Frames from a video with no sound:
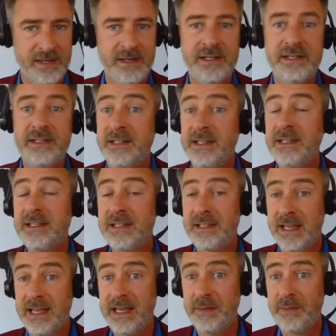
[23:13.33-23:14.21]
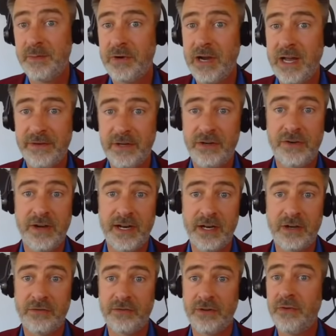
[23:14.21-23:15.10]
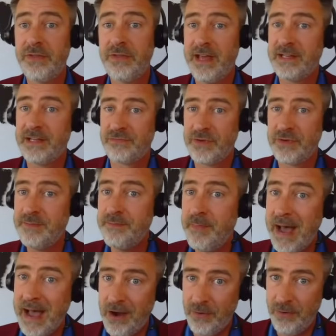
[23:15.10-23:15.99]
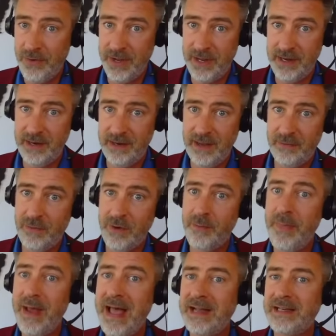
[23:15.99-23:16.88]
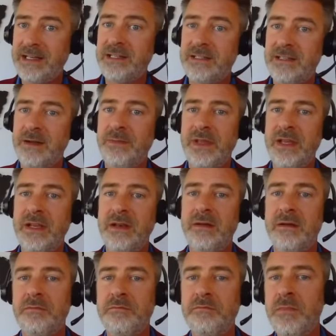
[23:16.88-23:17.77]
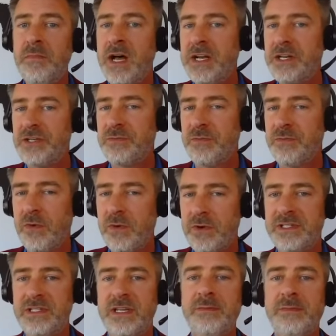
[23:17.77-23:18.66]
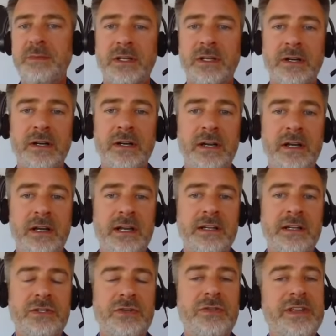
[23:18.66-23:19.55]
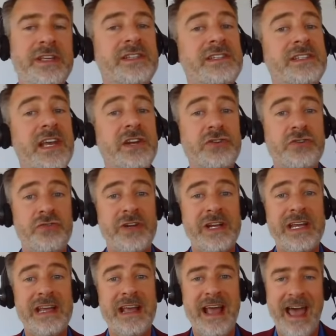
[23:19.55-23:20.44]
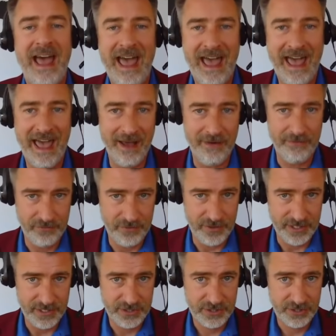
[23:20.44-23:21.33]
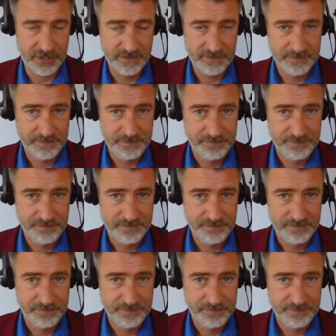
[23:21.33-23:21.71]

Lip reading: Since then, private credit growth has rebounded, and we're back to something much more similar to the century average.